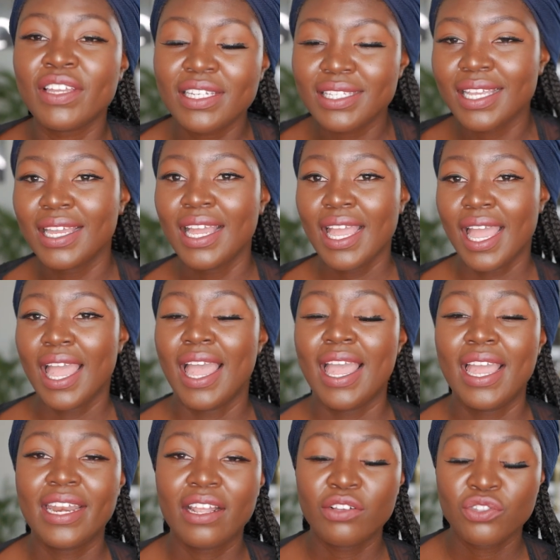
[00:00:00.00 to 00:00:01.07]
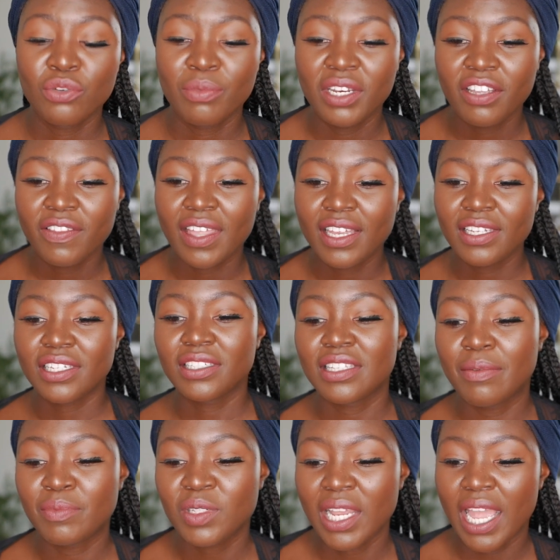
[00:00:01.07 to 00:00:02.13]
it. And I also believe that
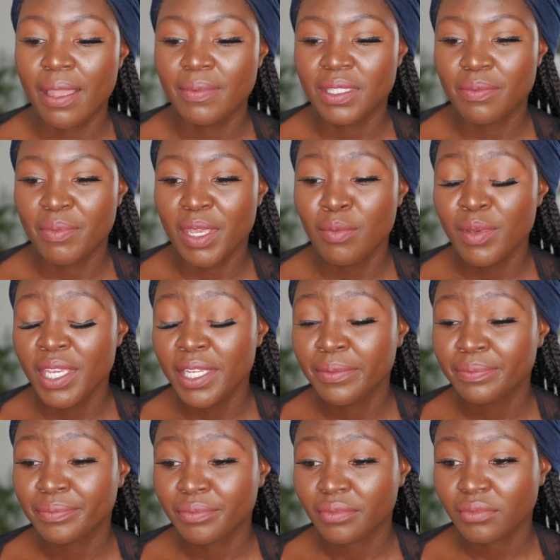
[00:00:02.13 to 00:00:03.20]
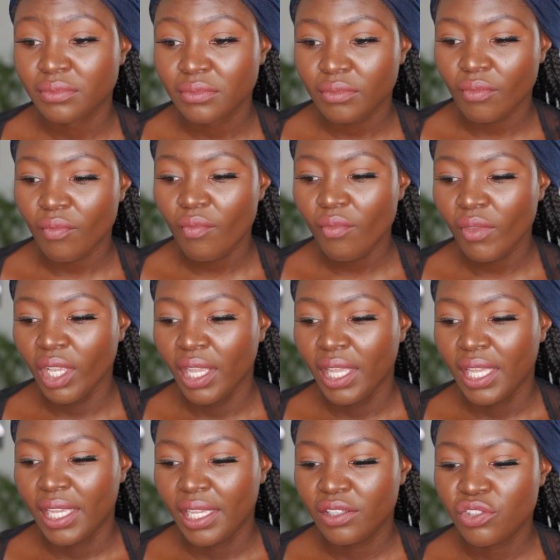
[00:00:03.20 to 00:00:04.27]
sometimes maybe
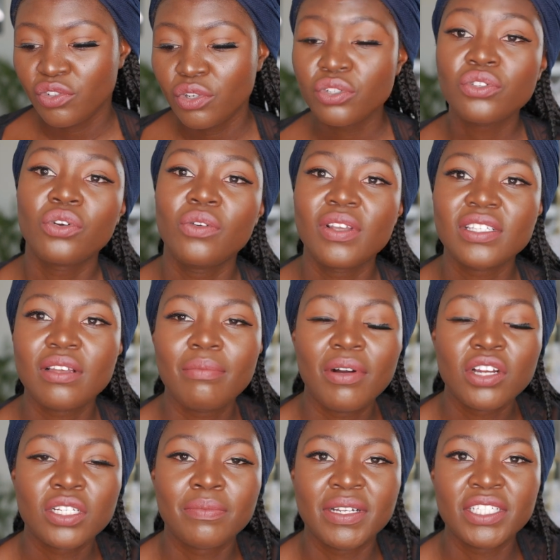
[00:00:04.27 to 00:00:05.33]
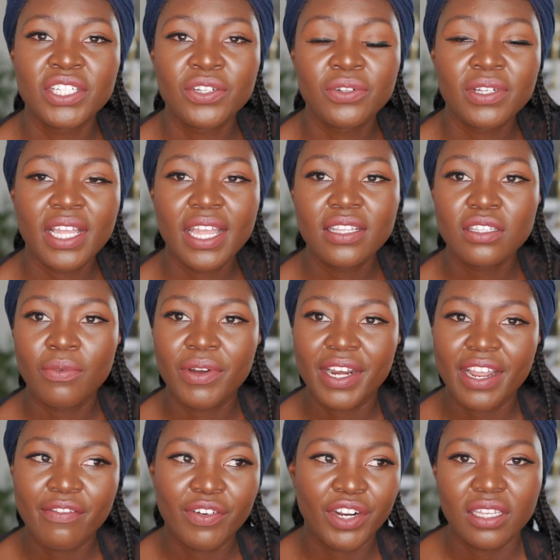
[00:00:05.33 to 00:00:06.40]
it's not always about material gains or
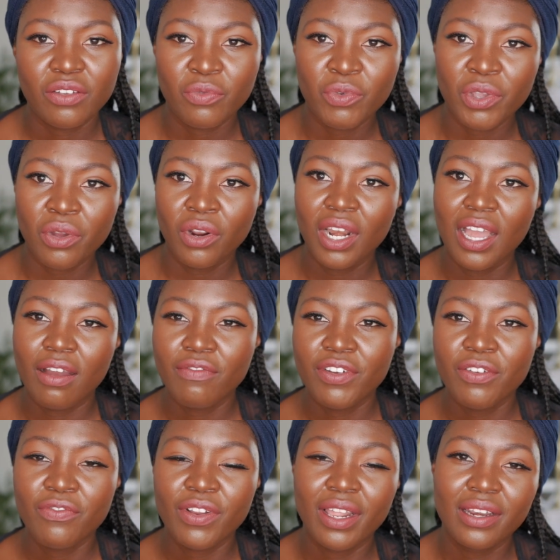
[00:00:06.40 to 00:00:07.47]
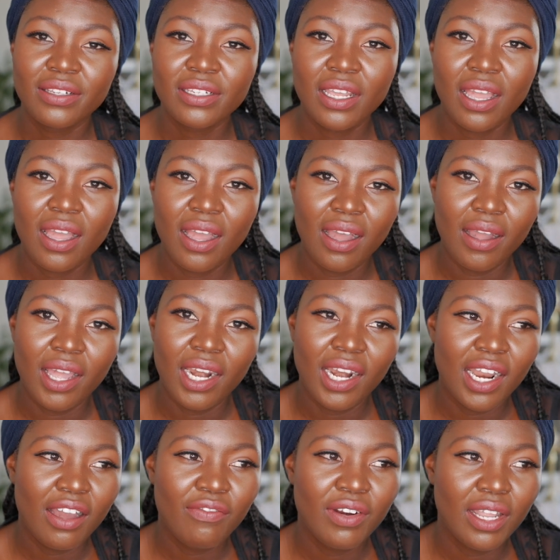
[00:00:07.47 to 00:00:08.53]
whatever. If we all have different
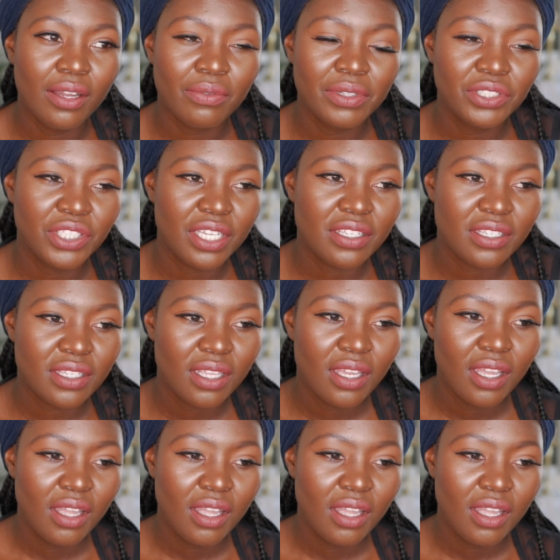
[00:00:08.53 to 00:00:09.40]
love languages,